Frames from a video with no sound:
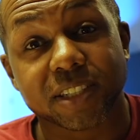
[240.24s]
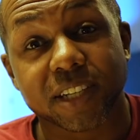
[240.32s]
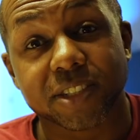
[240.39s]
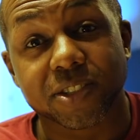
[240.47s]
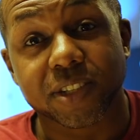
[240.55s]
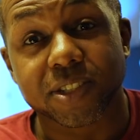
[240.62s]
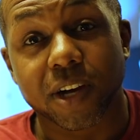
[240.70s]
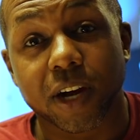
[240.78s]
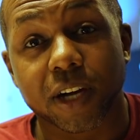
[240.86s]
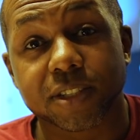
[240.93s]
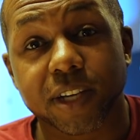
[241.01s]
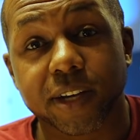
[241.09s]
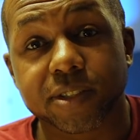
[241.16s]
to enter this
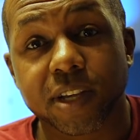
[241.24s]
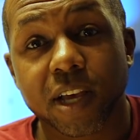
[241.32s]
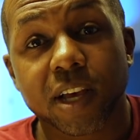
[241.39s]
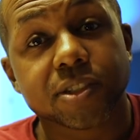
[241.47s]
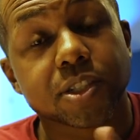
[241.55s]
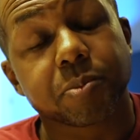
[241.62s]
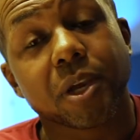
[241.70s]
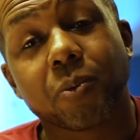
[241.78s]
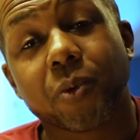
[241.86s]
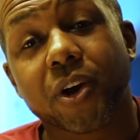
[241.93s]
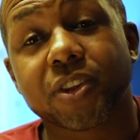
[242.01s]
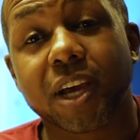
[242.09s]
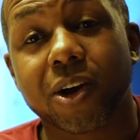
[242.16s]
contest, just be
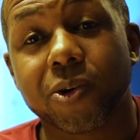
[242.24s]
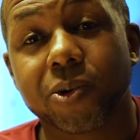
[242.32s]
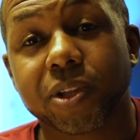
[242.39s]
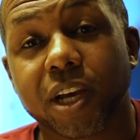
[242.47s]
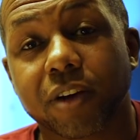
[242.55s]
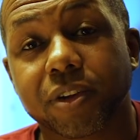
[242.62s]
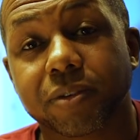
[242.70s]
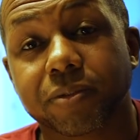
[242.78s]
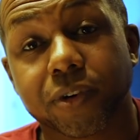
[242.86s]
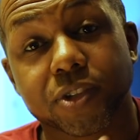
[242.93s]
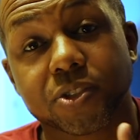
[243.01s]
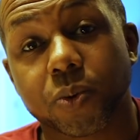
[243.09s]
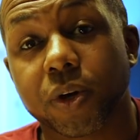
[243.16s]
aware that I'll only cover the
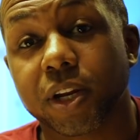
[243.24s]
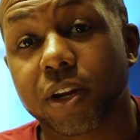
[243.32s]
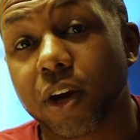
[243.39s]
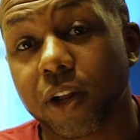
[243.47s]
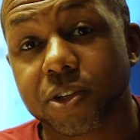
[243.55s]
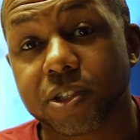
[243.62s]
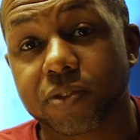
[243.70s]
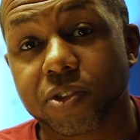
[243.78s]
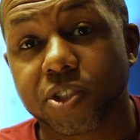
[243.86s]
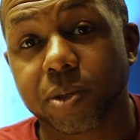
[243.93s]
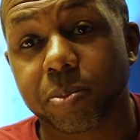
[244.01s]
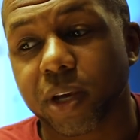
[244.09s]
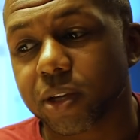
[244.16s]
first $20 of
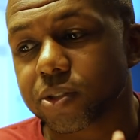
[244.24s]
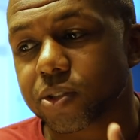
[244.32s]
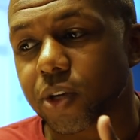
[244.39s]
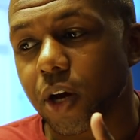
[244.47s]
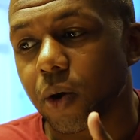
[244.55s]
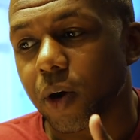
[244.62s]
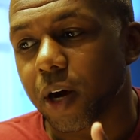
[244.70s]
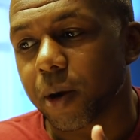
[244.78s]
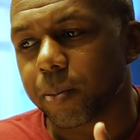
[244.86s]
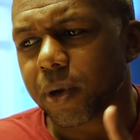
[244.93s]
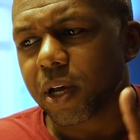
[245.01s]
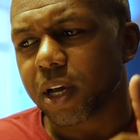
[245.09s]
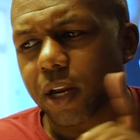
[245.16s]
shipping. So,
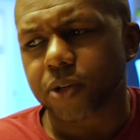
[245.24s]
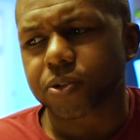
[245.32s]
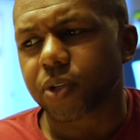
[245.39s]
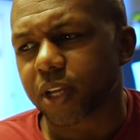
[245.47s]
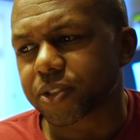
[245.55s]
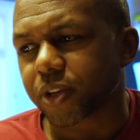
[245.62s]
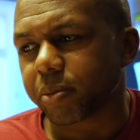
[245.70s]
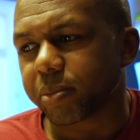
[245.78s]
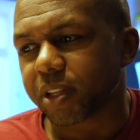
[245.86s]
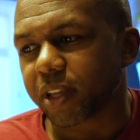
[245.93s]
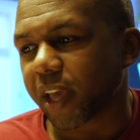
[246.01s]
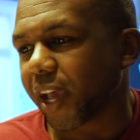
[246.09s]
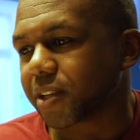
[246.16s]
and also that's going to be
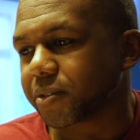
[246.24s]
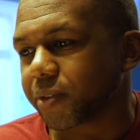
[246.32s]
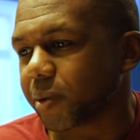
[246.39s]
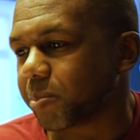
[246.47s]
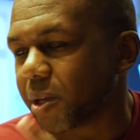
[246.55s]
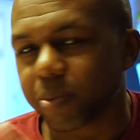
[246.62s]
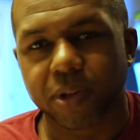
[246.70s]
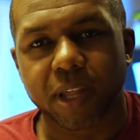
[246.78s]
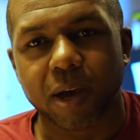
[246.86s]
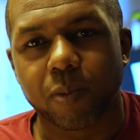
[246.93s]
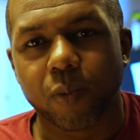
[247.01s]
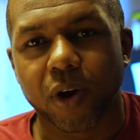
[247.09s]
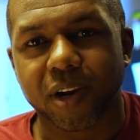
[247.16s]
the case for the people
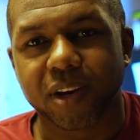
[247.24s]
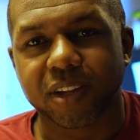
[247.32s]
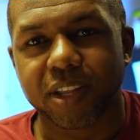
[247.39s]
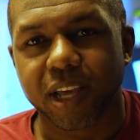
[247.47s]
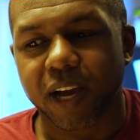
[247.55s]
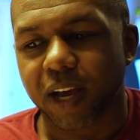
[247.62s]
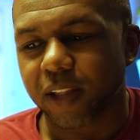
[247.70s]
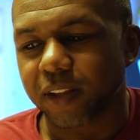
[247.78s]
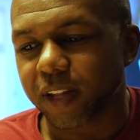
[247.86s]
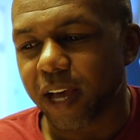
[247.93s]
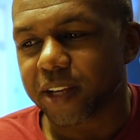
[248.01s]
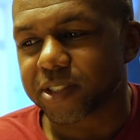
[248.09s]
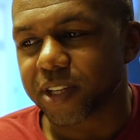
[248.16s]
that won the
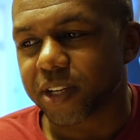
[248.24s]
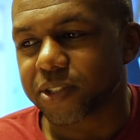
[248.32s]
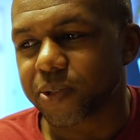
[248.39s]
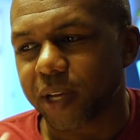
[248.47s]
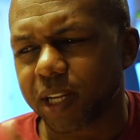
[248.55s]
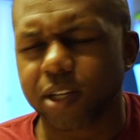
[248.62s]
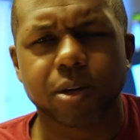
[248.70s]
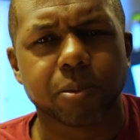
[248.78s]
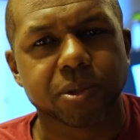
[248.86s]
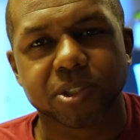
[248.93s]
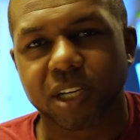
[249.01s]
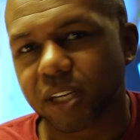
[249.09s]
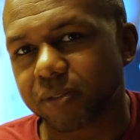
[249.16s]
last set. So I need to
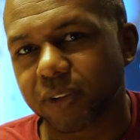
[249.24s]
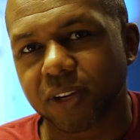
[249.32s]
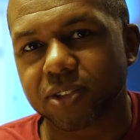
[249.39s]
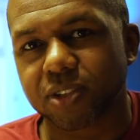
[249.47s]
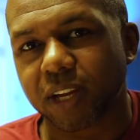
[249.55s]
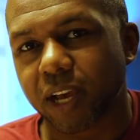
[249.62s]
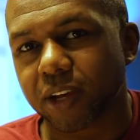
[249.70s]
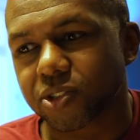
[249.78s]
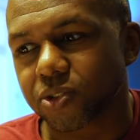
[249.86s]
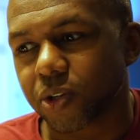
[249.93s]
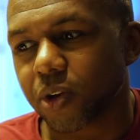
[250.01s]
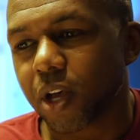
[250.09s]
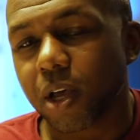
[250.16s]
double check if they're
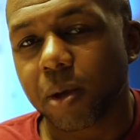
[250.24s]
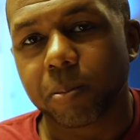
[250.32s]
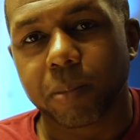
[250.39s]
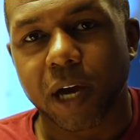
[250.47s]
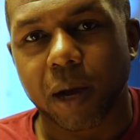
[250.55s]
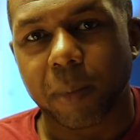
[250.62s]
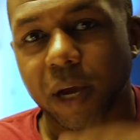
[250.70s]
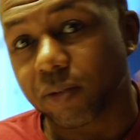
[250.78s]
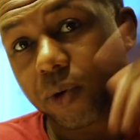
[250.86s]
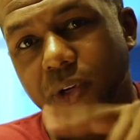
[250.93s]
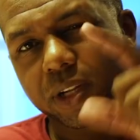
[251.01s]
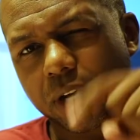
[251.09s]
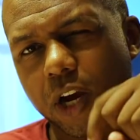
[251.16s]
international. I
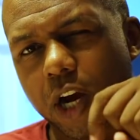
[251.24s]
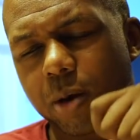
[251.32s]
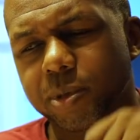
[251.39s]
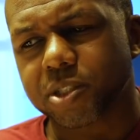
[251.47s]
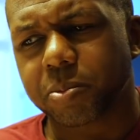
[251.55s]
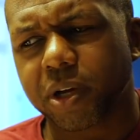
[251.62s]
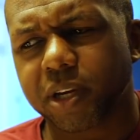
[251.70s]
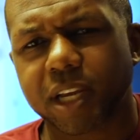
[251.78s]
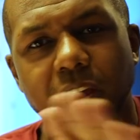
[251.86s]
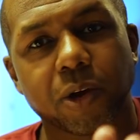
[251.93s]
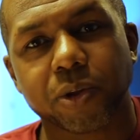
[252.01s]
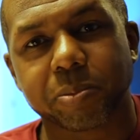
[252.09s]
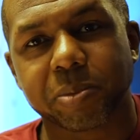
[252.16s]
wrote it in the comments, but
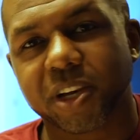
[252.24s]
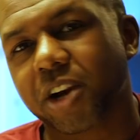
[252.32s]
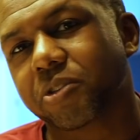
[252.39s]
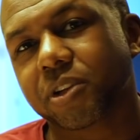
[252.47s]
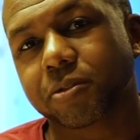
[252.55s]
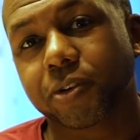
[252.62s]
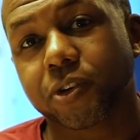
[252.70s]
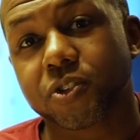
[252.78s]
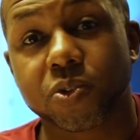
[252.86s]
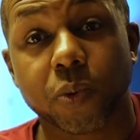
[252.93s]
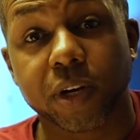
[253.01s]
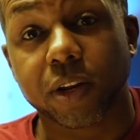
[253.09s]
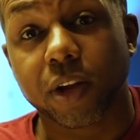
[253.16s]
yeah, I'll only be covering the first
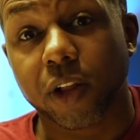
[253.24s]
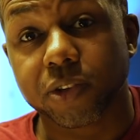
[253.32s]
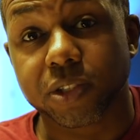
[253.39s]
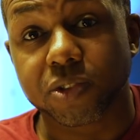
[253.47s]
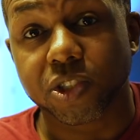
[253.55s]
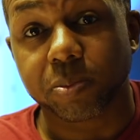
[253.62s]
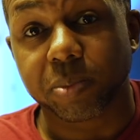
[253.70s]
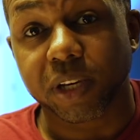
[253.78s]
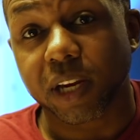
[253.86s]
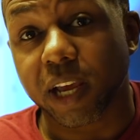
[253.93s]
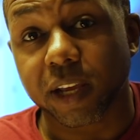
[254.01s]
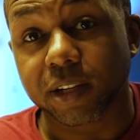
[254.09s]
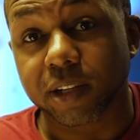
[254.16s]
$20 of shipping
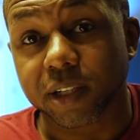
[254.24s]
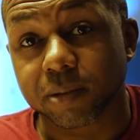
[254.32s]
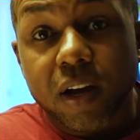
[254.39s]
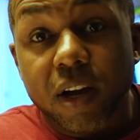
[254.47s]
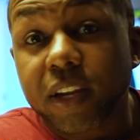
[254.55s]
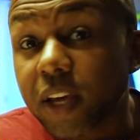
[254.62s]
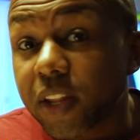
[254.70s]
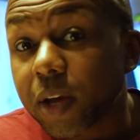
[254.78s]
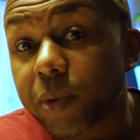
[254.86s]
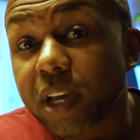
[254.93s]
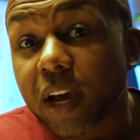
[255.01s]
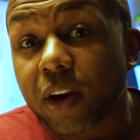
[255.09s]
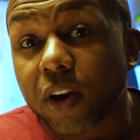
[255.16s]
and handling. And now that
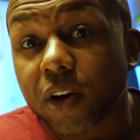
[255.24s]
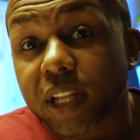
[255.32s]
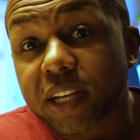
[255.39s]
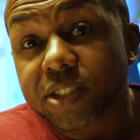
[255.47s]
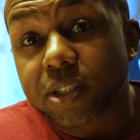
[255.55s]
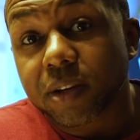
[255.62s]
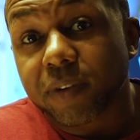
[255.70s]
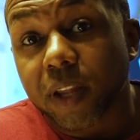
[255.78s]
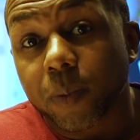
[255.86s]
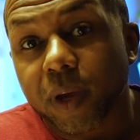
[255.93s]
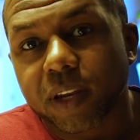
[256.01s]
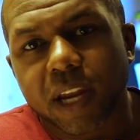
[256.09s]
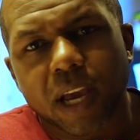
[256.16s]
we got all that stuff out of
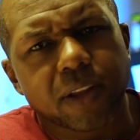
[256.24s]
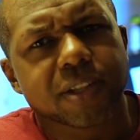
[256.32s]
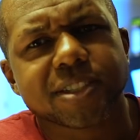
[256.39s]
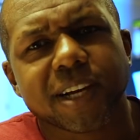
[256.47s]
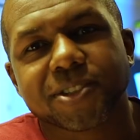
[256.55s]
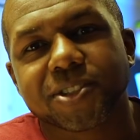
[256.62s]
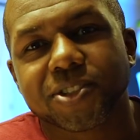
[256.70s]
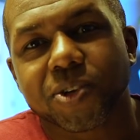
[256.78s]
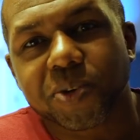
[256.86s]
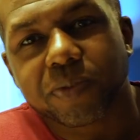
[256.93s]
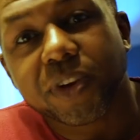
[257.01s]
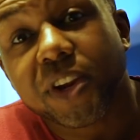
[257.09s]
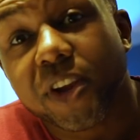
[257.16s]
the way, now let's actually
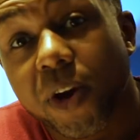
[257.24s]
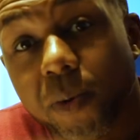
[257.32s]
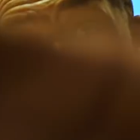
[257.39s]
start the video.